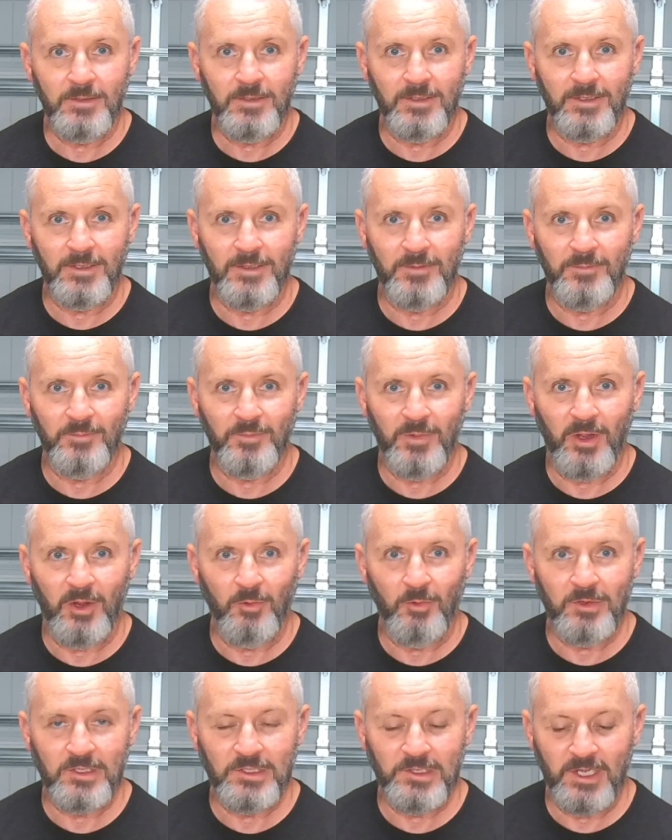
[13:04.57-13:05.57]
I
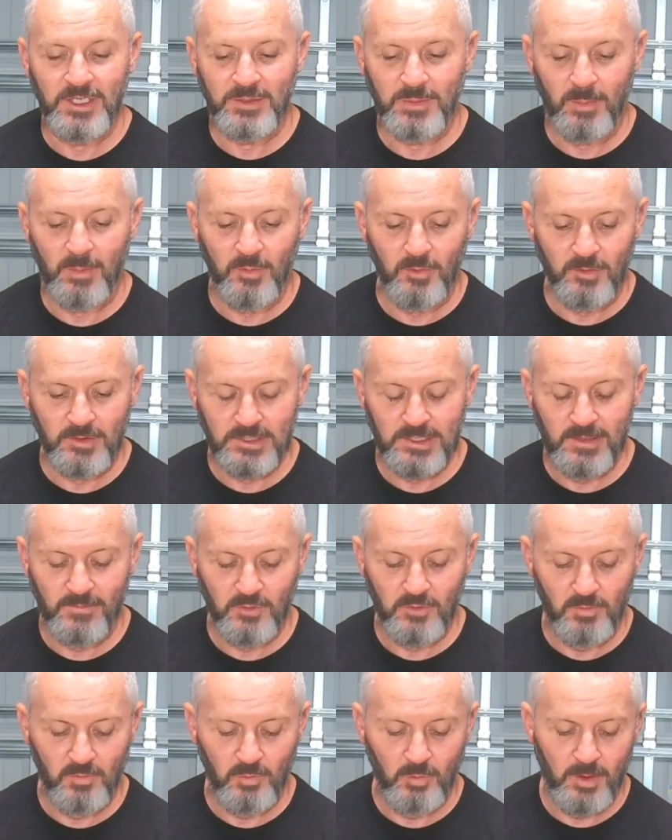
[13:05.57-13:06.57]
always lace my boots
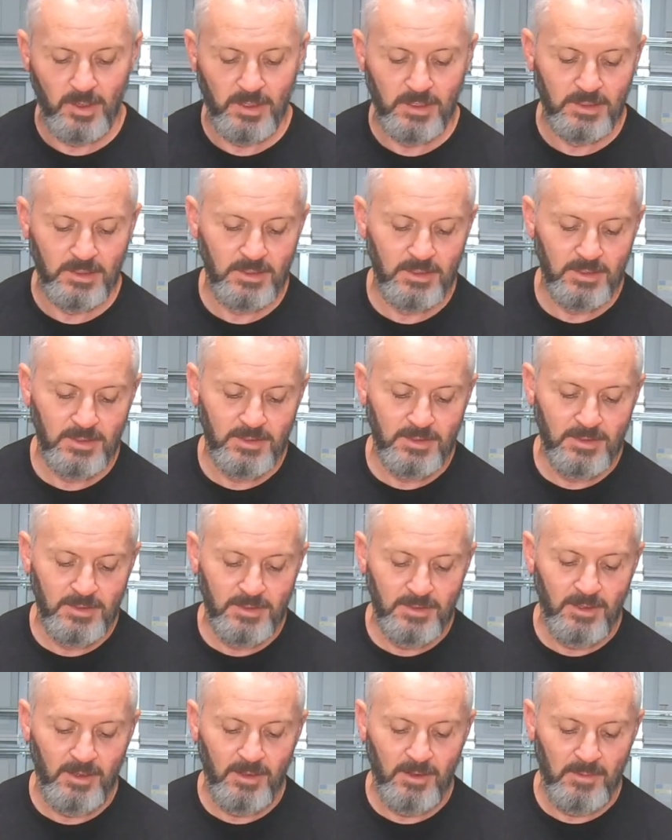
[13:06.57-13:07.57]
left over right.
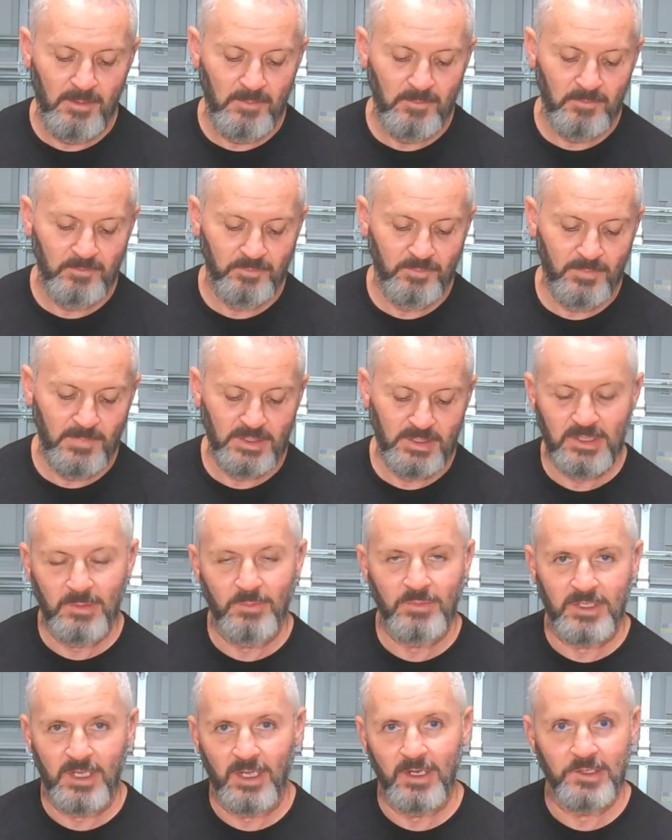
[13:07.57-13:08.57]

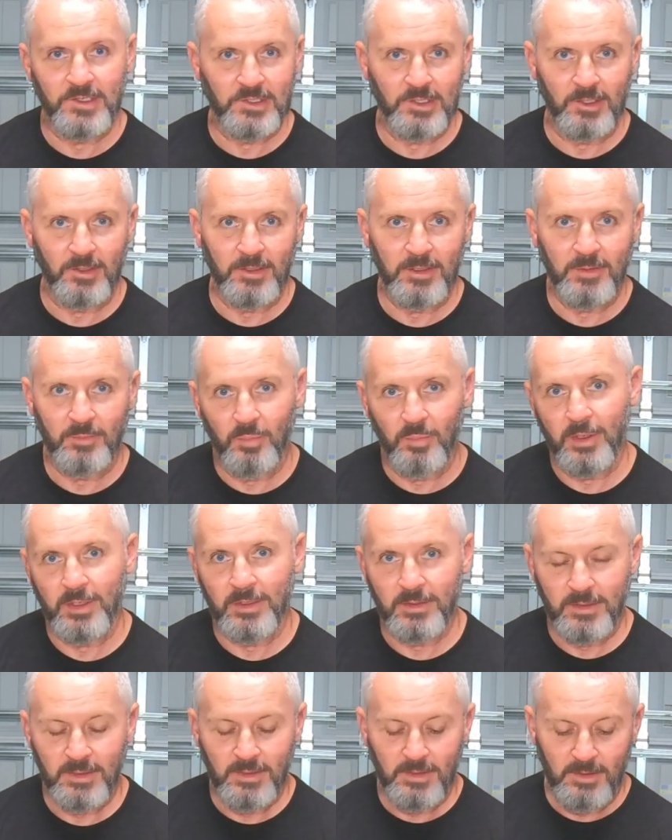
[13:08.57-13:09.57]
Seems kind of silly,
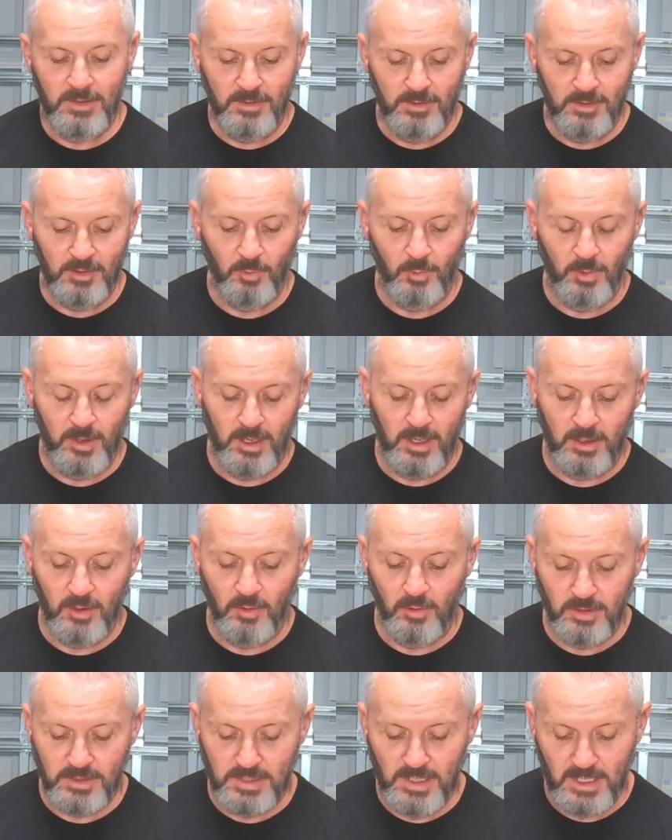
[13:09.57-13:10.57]
but the way I
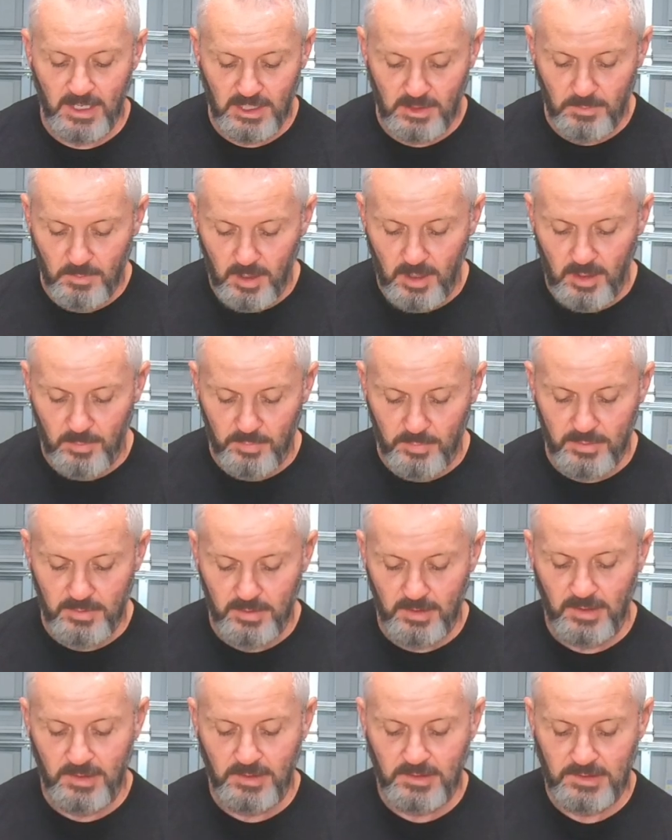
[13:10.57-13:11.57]
go to tighten them up
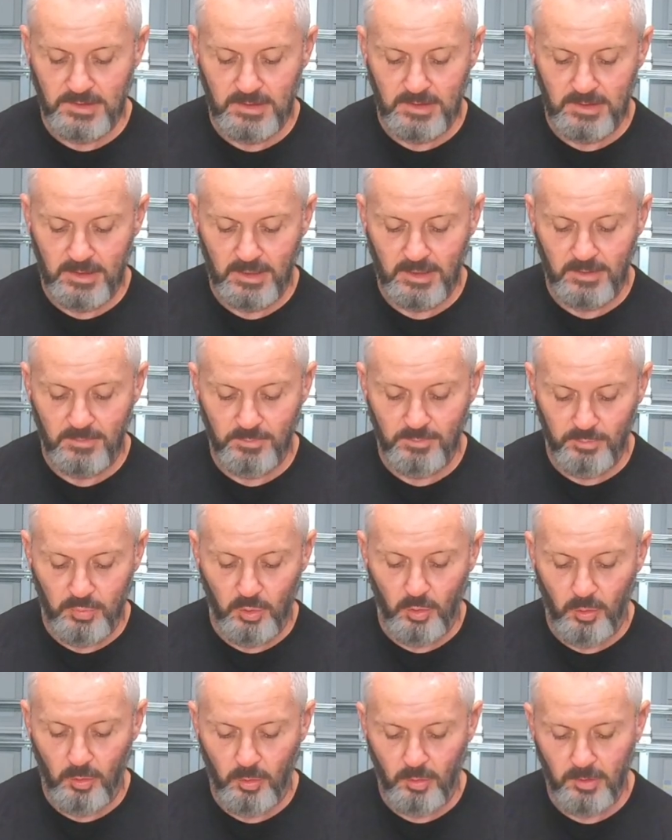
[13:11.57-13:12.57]
is that I can
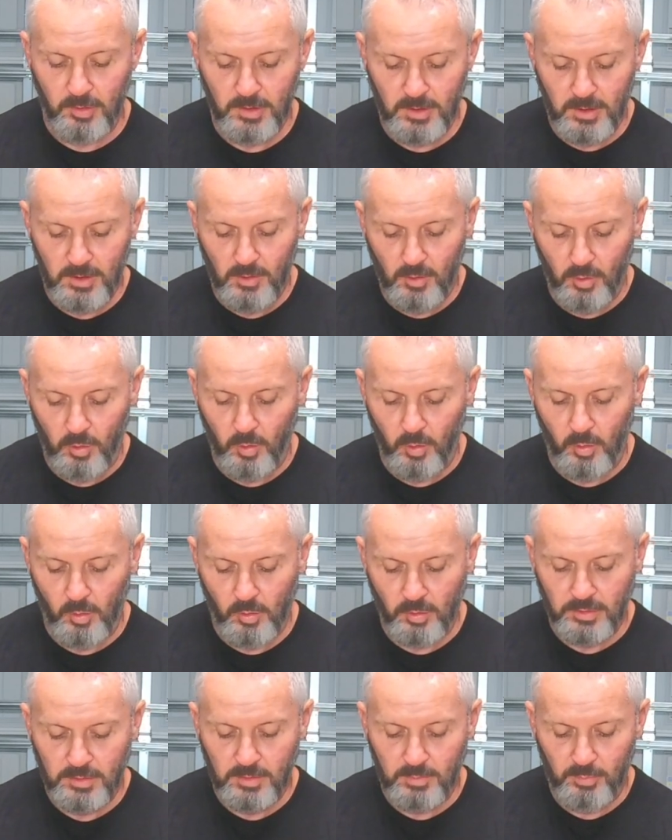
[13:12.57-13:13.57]
pull,
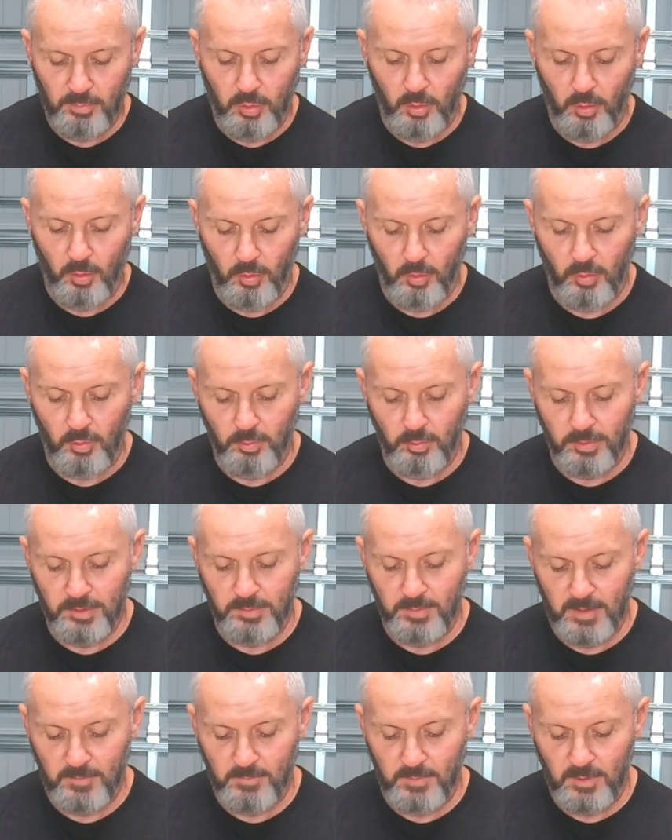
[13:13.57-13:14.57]
hold, pull
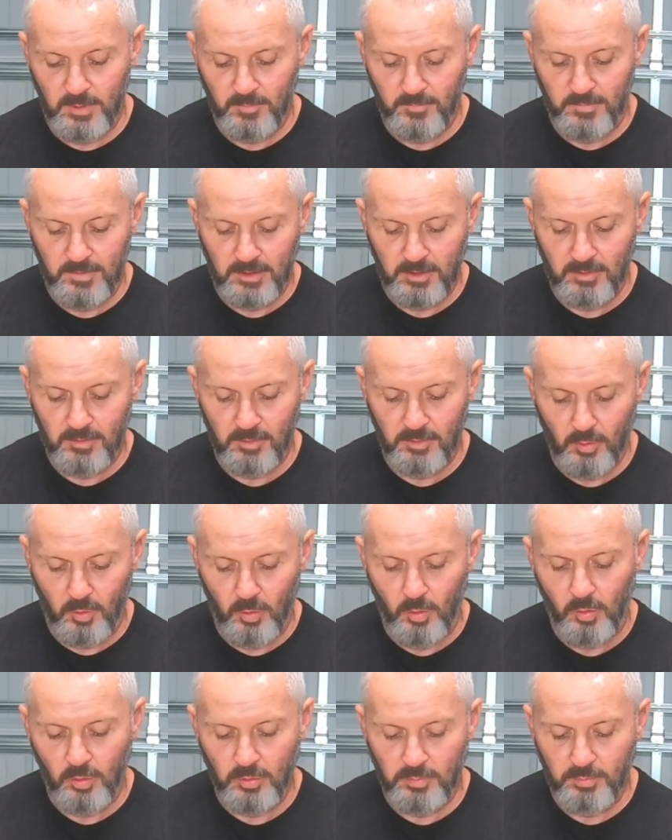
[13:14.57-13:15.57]
with my middle finger,
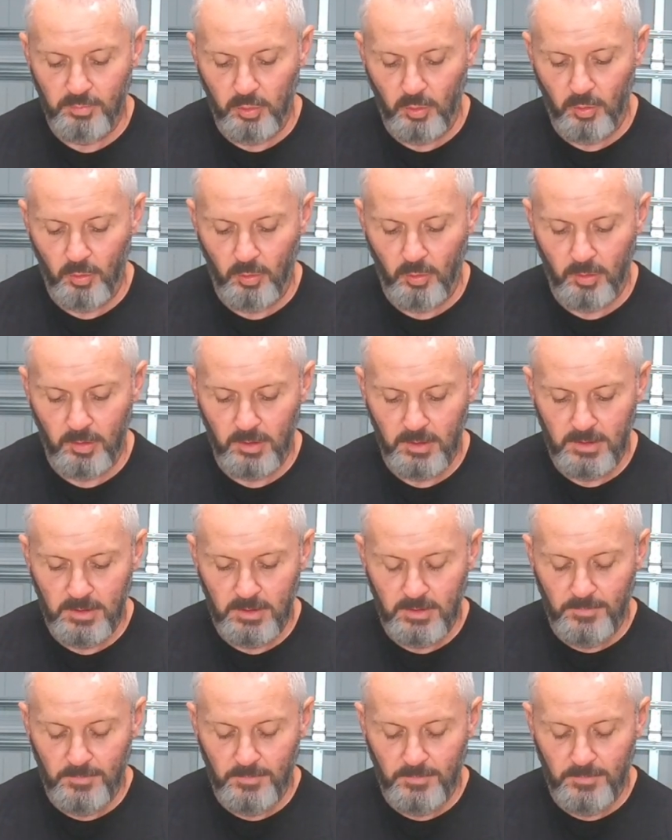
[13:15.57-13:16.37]
hold, pull,